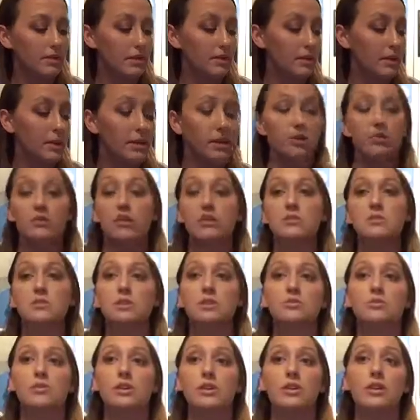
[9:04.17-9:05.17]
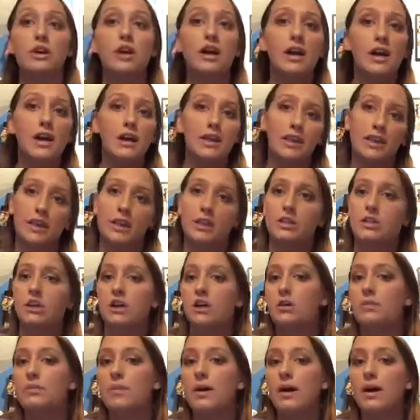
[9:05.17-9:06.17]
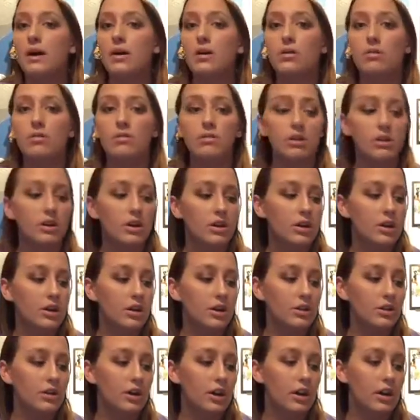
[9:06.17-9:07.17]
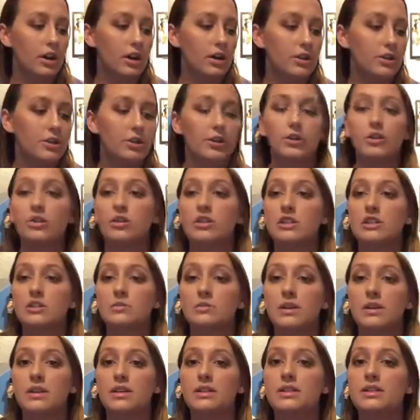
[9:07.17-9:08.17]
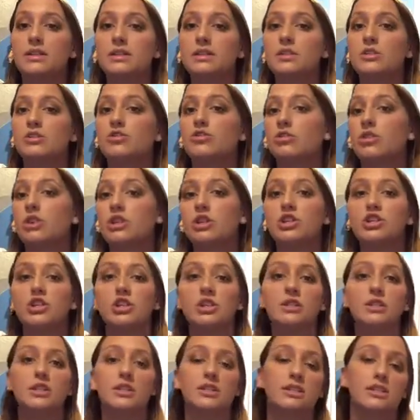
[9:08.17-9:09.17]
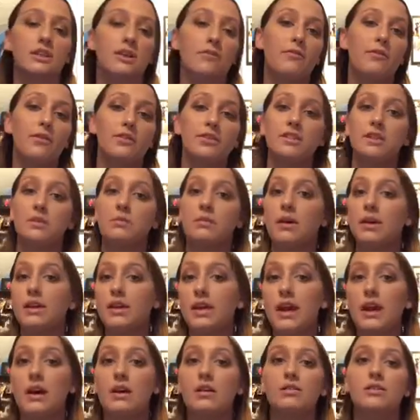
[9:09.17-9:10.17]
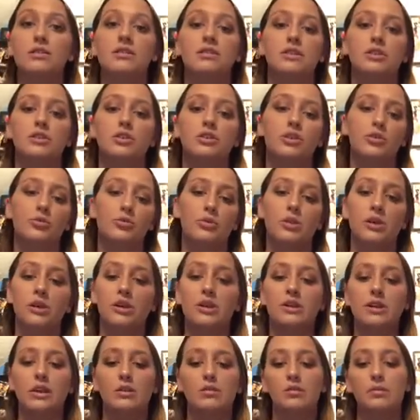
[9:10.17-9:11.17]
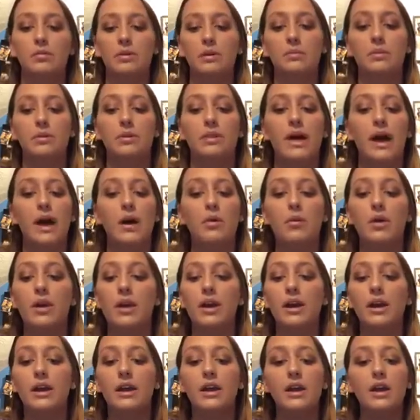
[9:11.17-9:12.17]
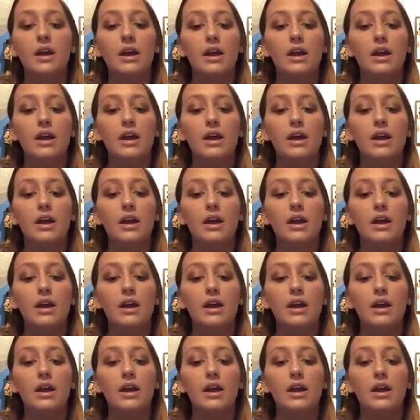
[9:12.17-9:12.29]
they made a Christmas wreath, they could talk about their Christmas traditions and stuff with somebody else, and you could really connect with people that way.